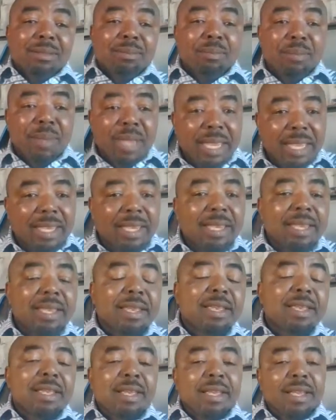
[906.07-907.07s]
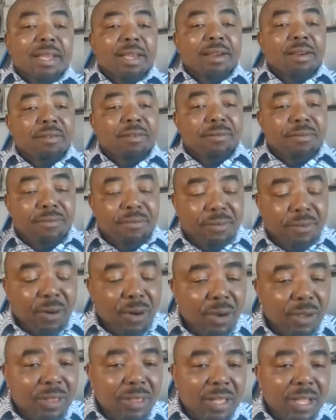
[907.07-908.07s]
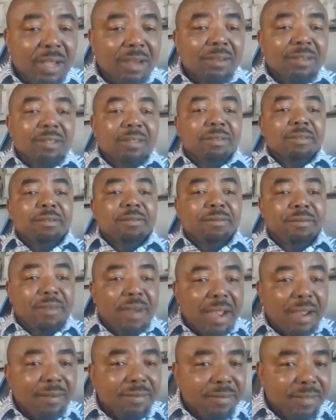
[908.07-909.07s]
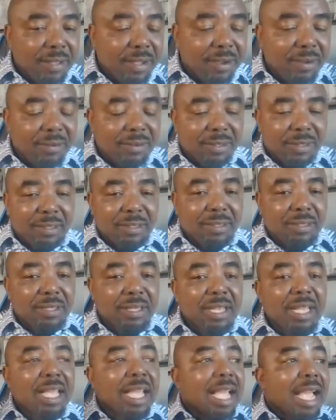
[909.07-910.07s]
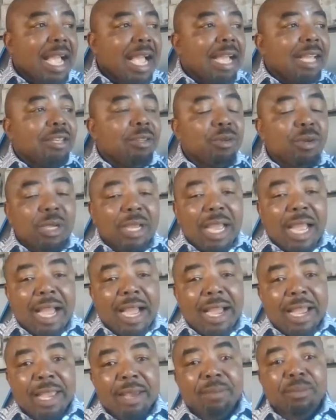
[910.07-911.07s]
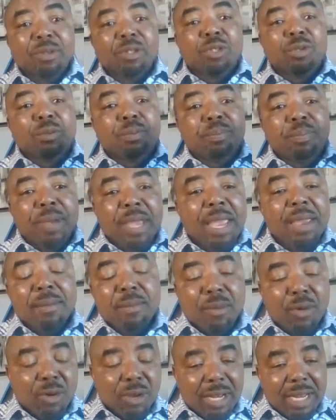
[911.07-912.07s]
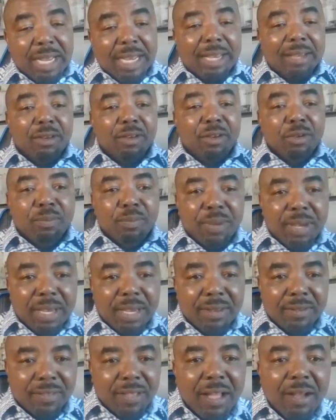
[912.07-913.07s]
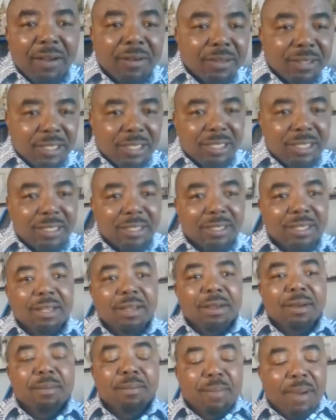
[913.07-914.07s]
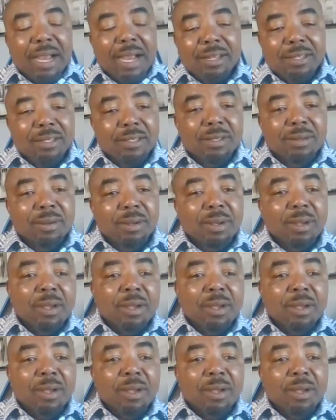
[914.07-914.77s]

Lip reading: making 4,000, 5,000, and you are able to pay more, like you pay 1,000 back to the